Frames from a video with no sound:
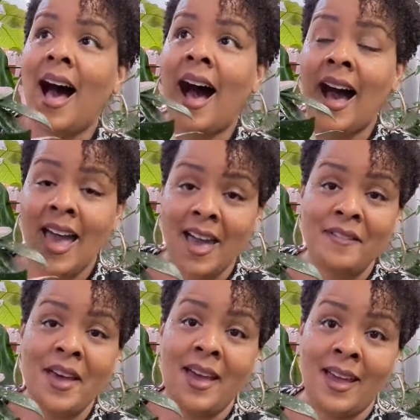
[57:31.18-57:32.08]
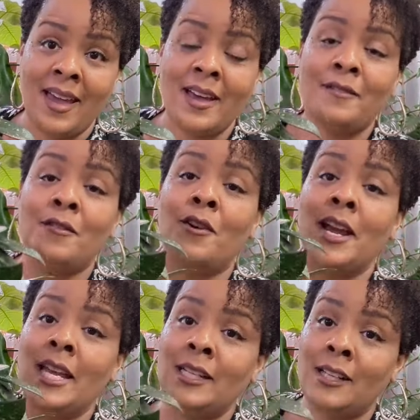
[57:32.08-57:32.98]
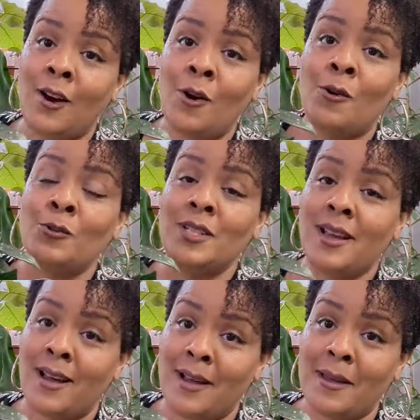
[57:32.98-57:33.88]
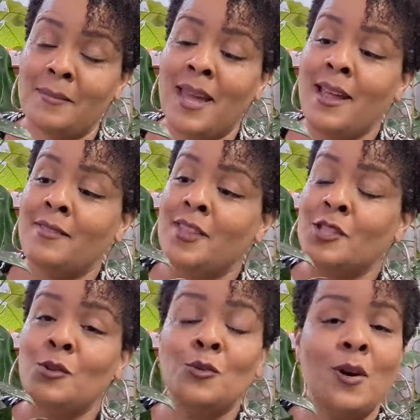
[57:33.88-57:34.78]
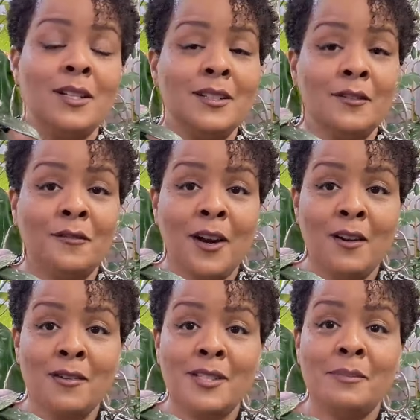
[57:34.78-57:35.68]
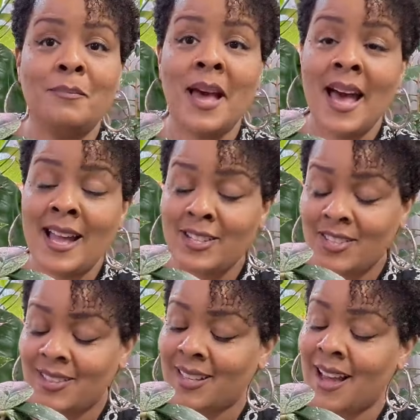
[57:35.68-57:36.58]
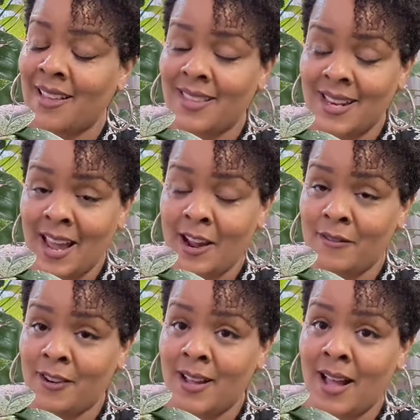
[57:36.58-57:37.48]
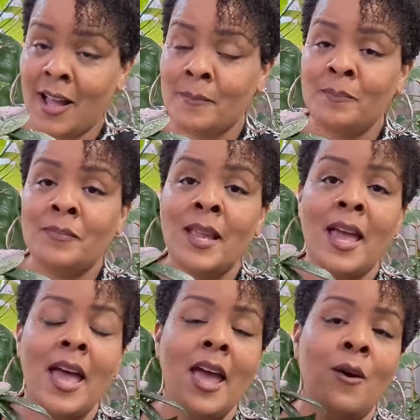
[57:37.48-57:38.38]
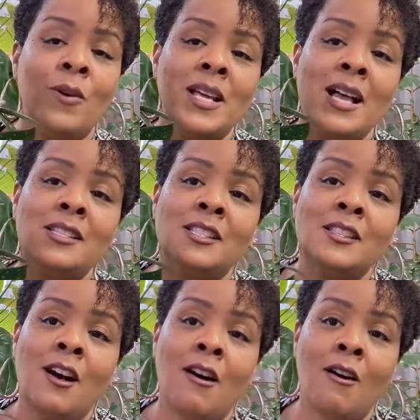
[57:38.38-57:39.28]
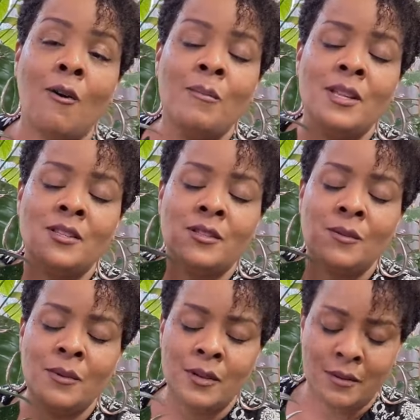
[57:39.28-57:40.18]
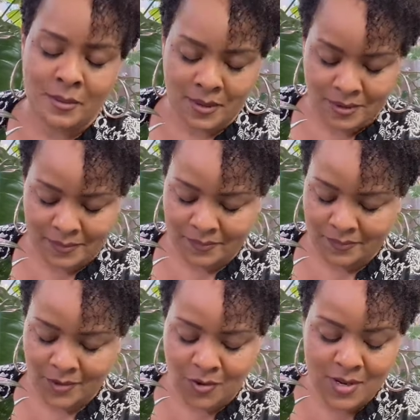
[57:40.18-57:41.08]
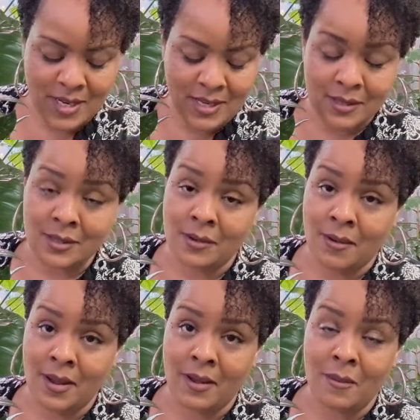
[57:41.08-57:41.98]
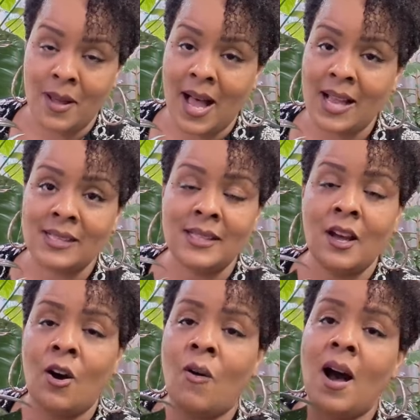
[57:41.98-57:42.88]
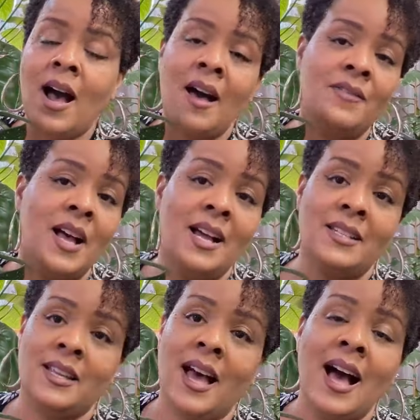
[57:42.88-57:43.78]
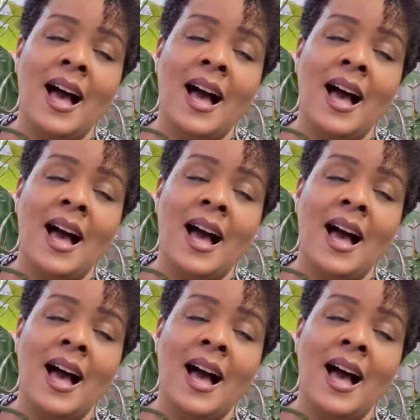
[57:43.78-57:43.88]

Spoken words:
I have had for a long time. This was one of the first batch that I ever got. And when I saw Mr. Wilbur on Instagram, I said, oh, I have got to